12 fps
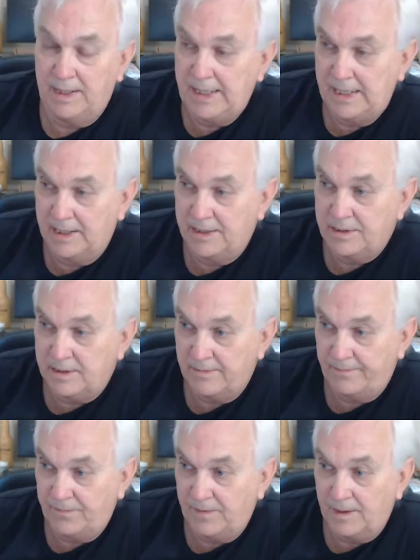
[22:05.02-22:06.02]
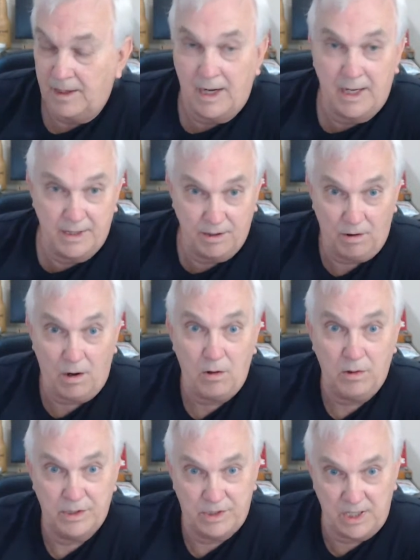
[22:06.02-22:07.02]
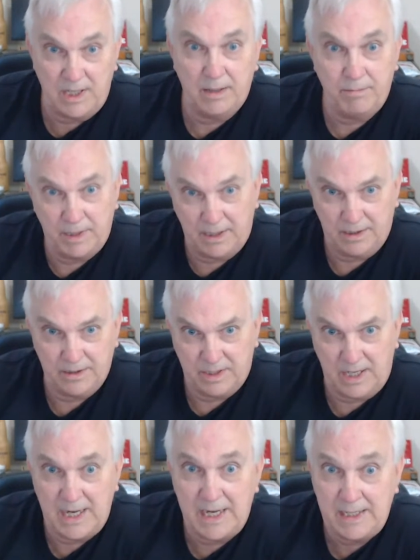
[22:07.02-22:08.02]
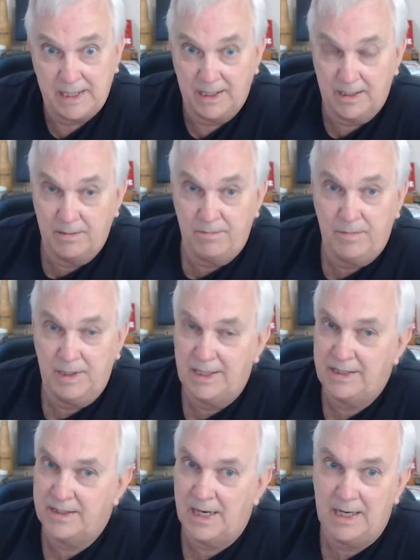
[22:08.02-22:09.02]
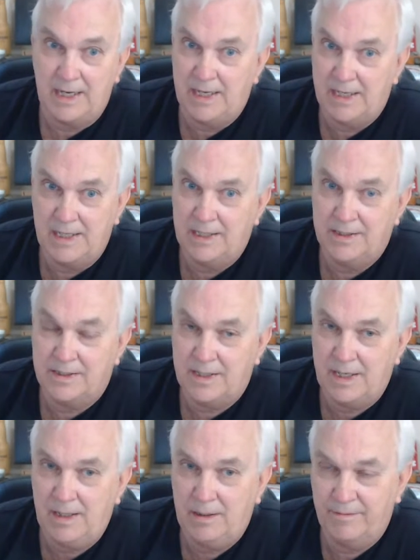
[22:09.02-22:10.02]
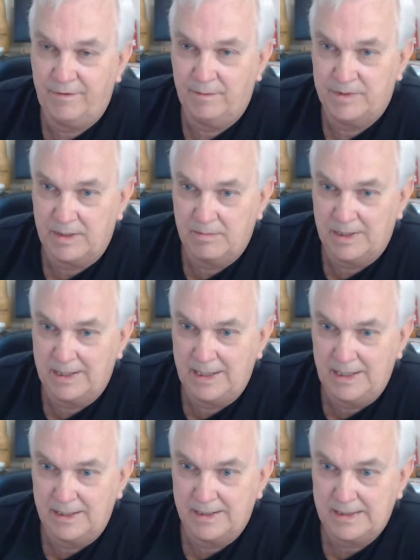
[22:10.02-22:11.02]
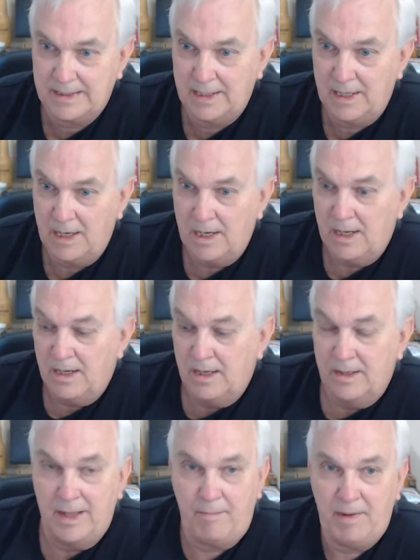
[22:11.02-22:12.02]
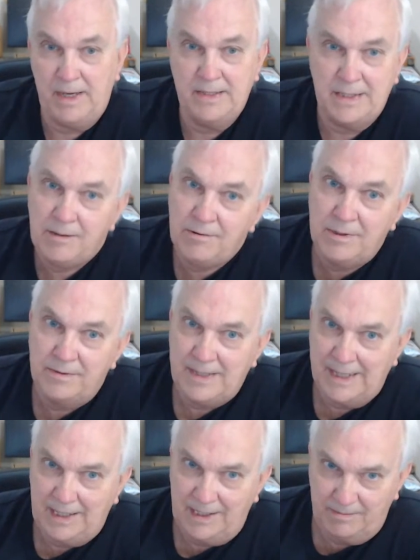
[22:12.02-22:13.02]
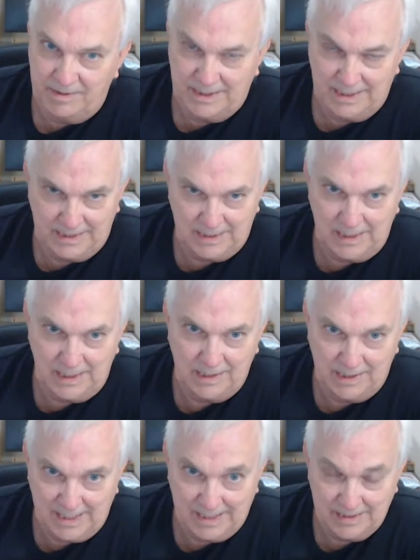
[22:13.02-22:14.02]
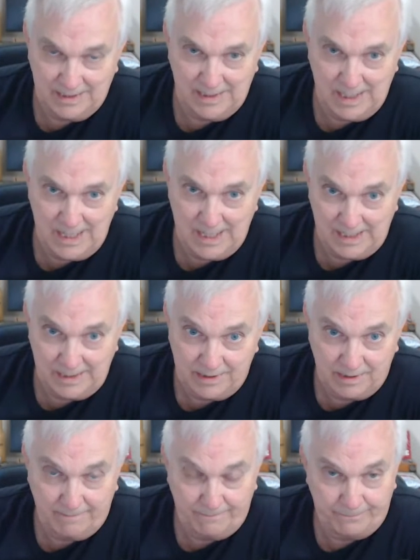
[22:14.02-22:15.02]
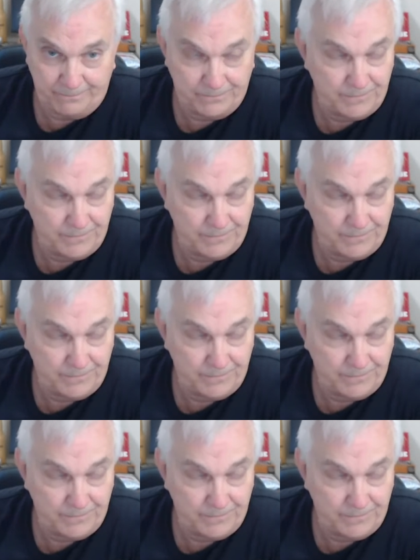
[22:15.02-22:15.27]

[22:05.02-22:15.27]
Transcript: plans and they're all legit because he did them and he didn't steal them from somebody else, that means that it would have taken him 16,000 days